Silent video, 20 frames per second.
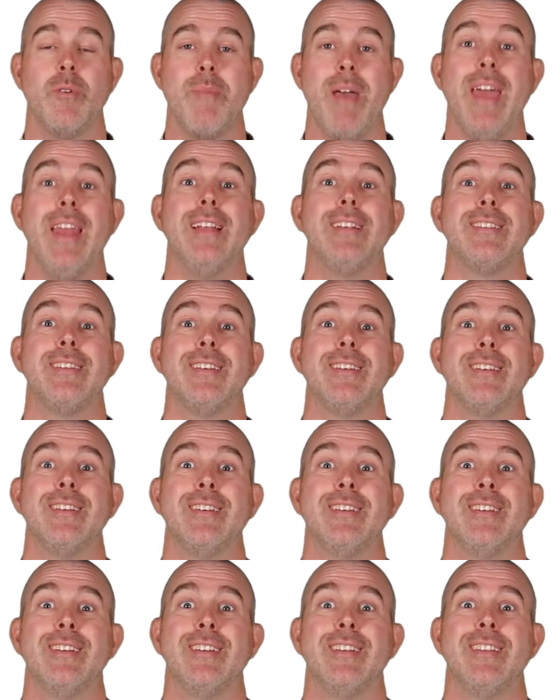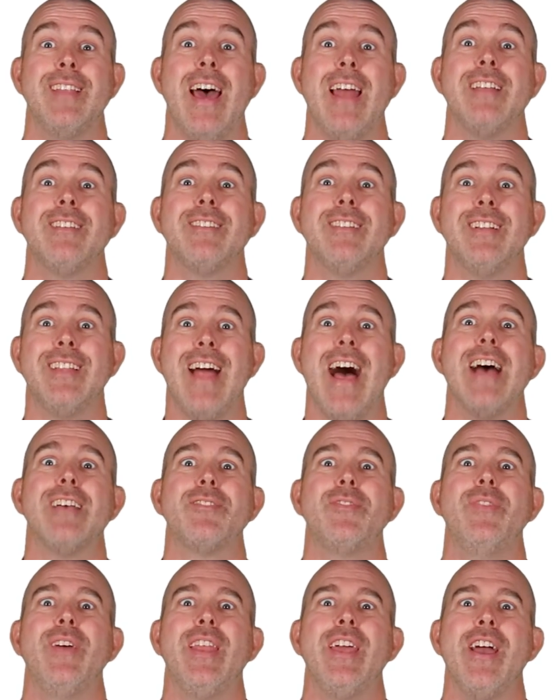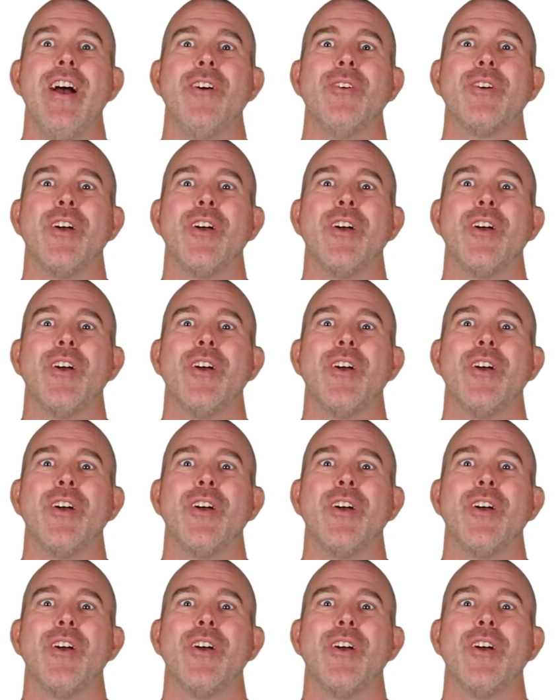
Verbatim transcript: made it that is the last video.